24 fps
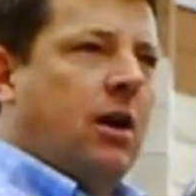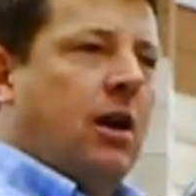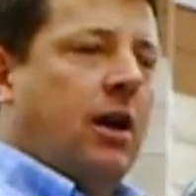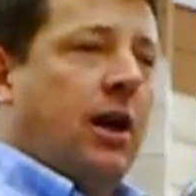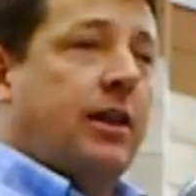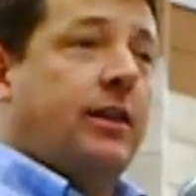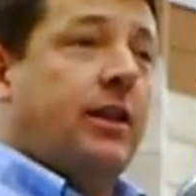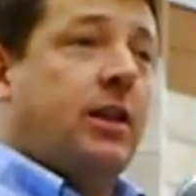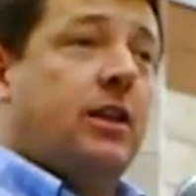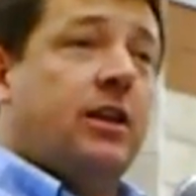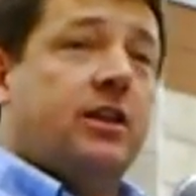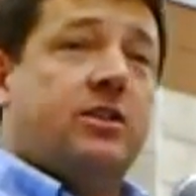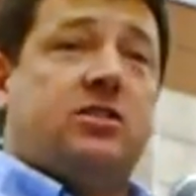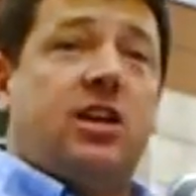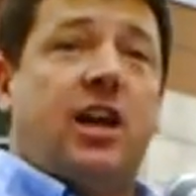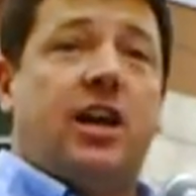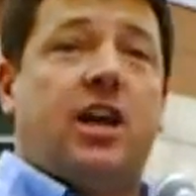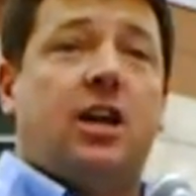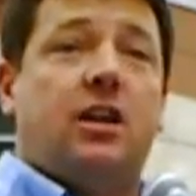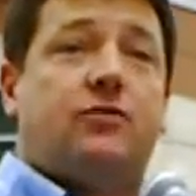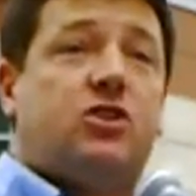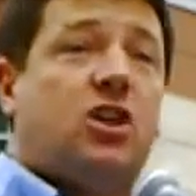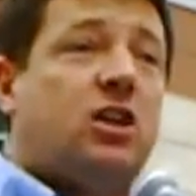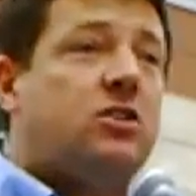And then the
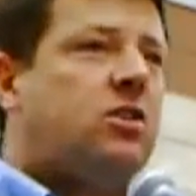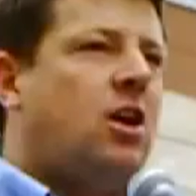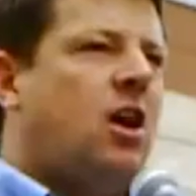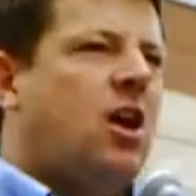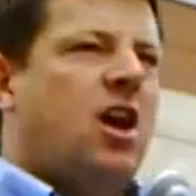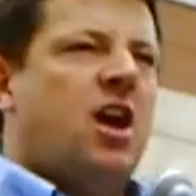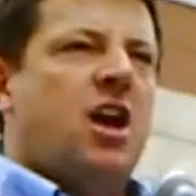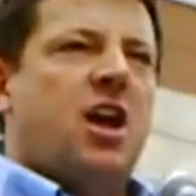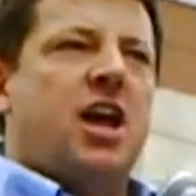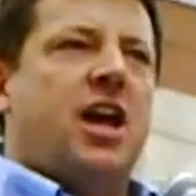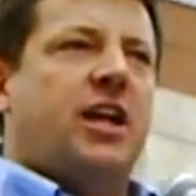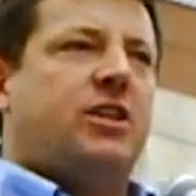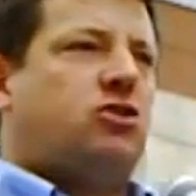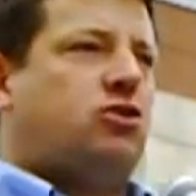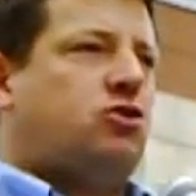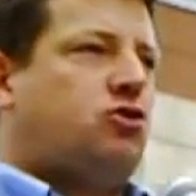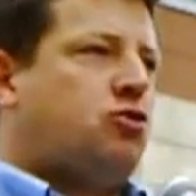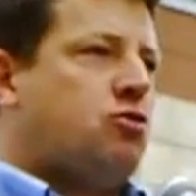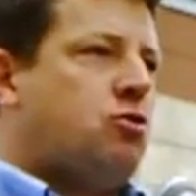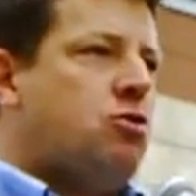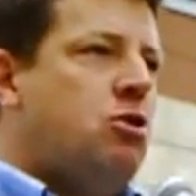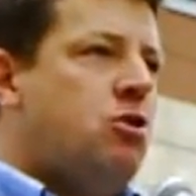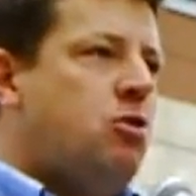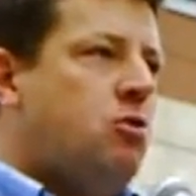executive says, it's
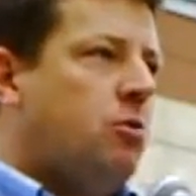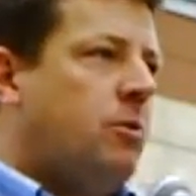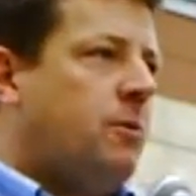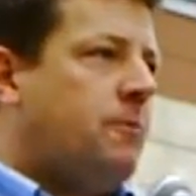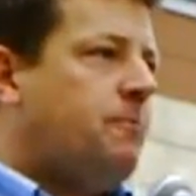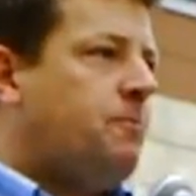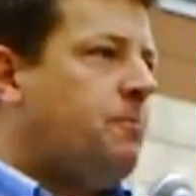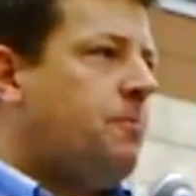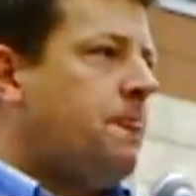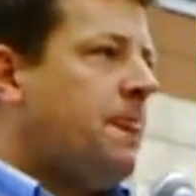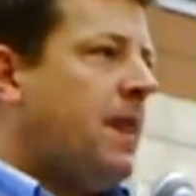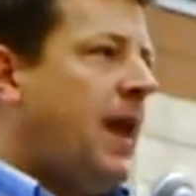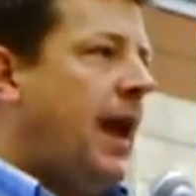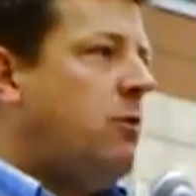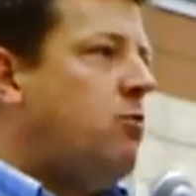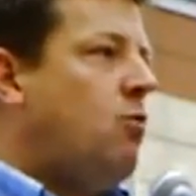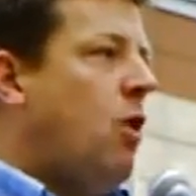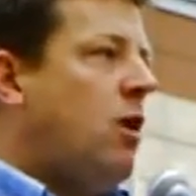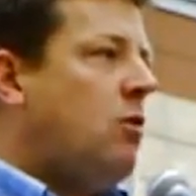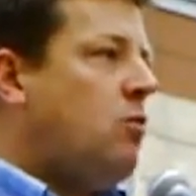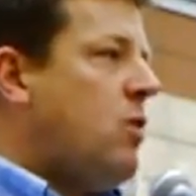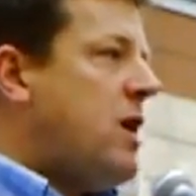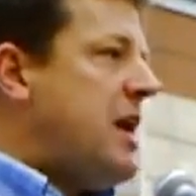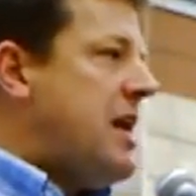true. And
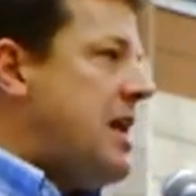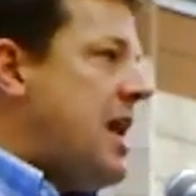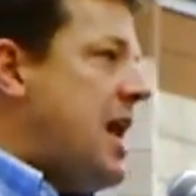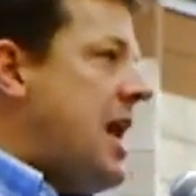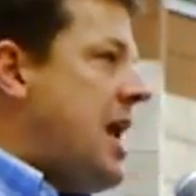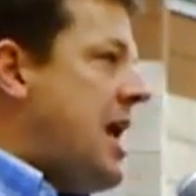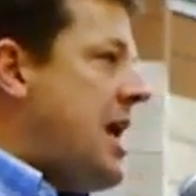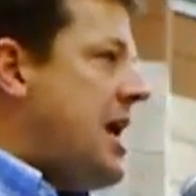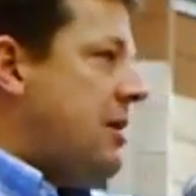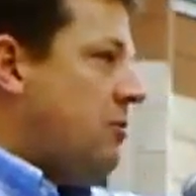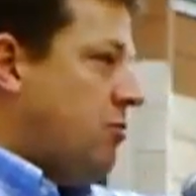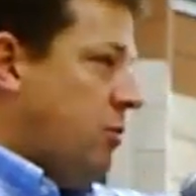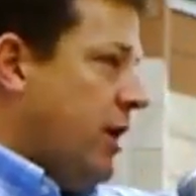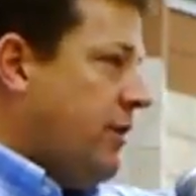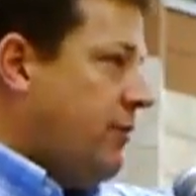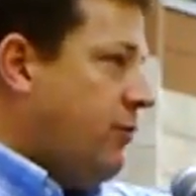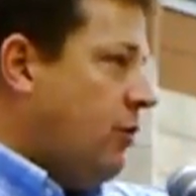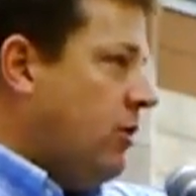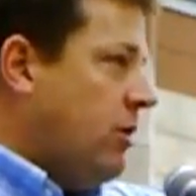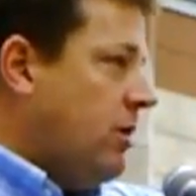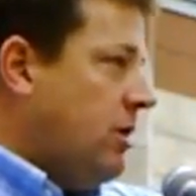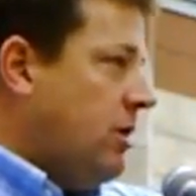what we need, wait for it,